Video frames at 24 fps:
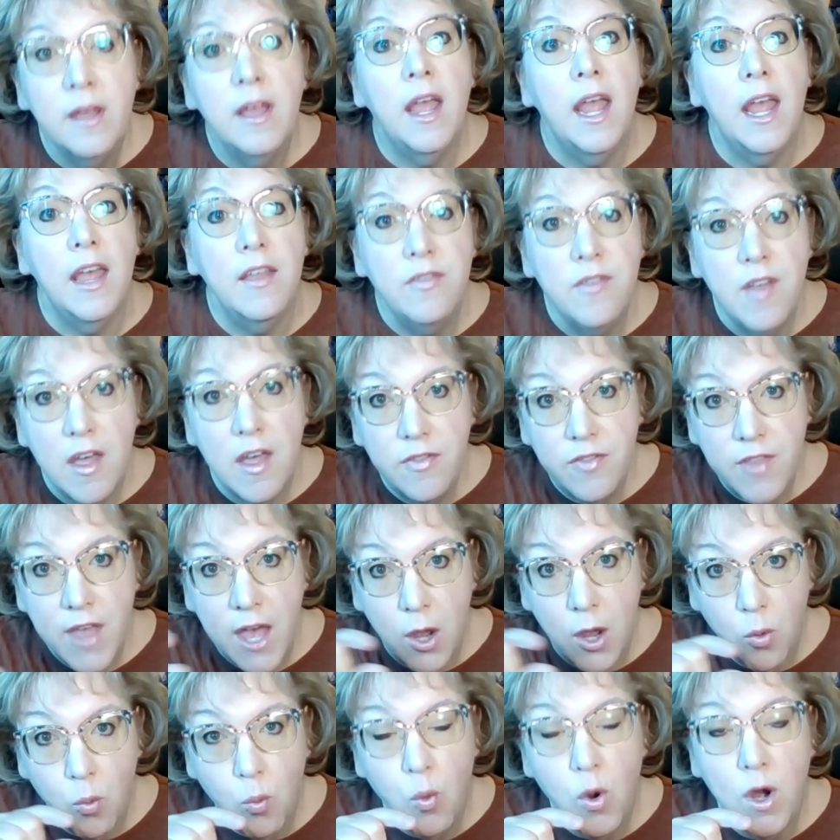and then
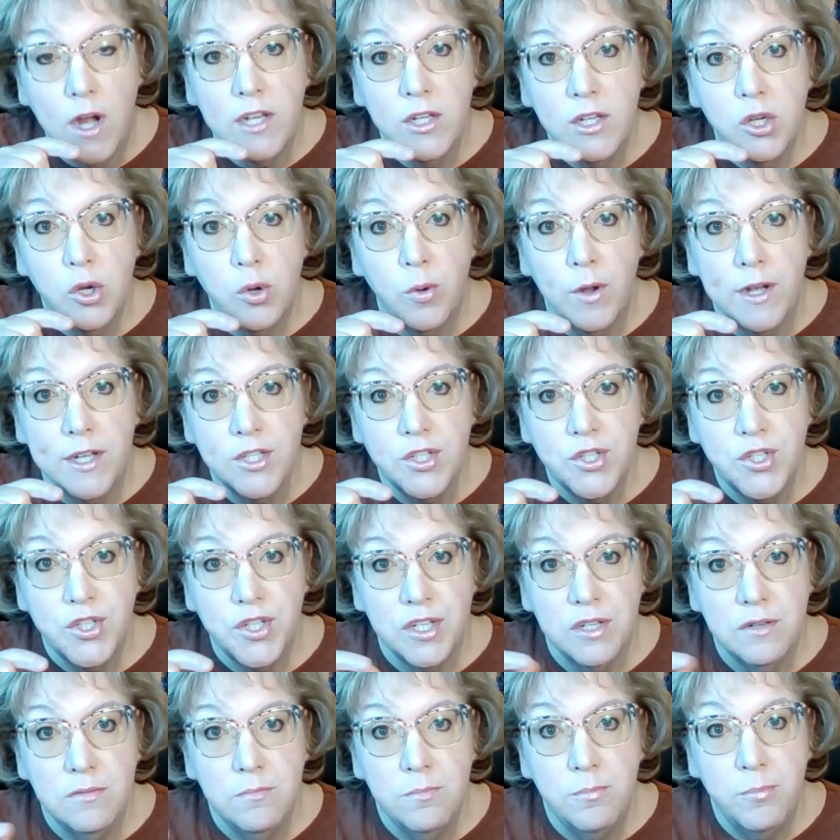that one
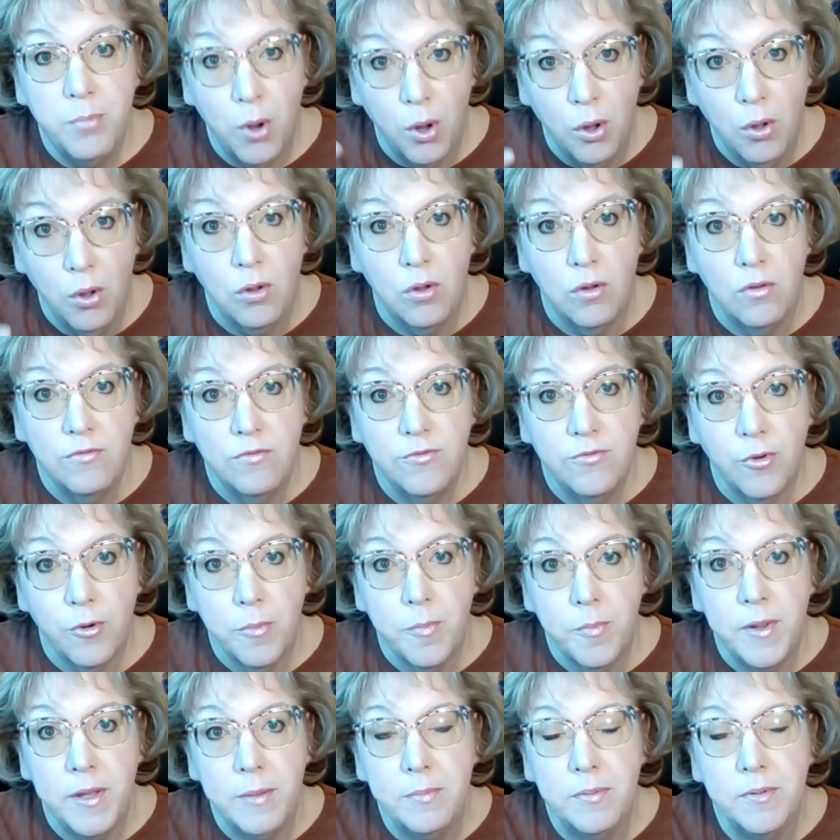question poll for
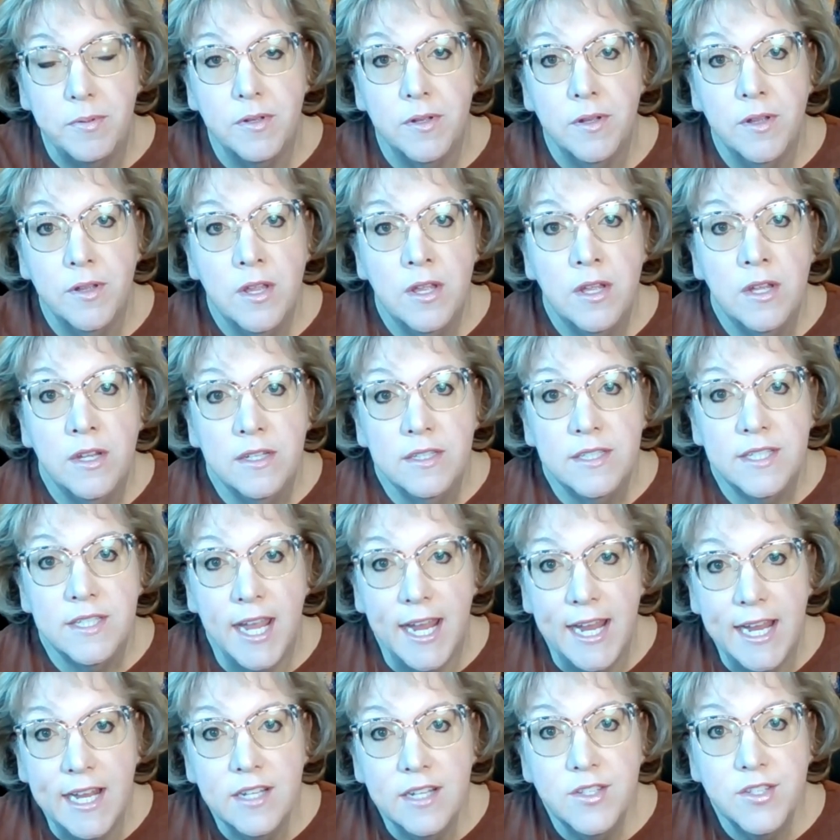people to
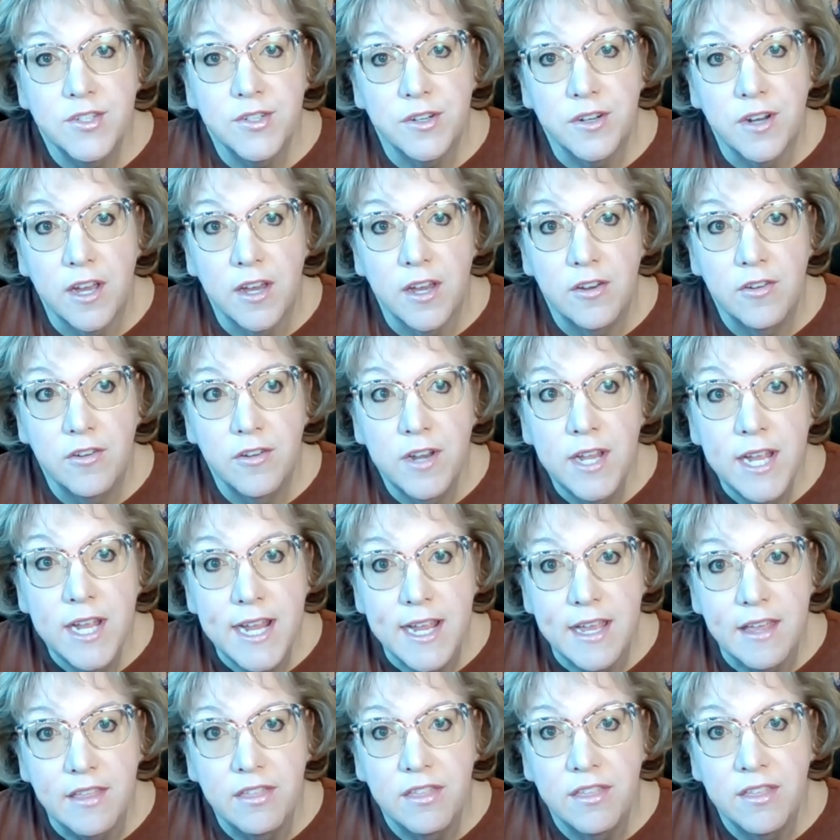answer
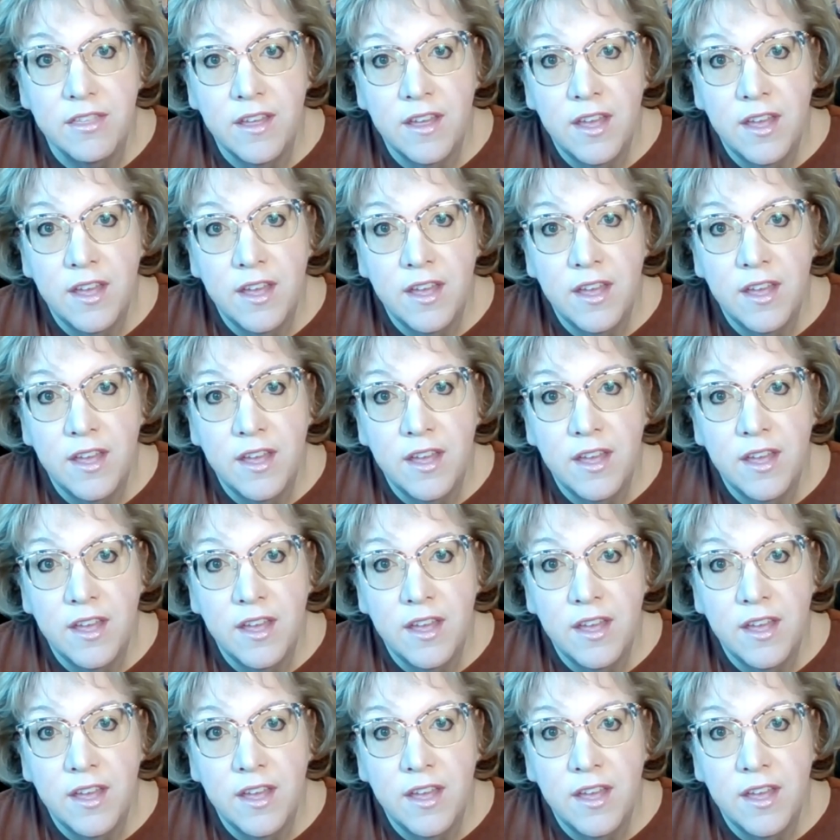underneath.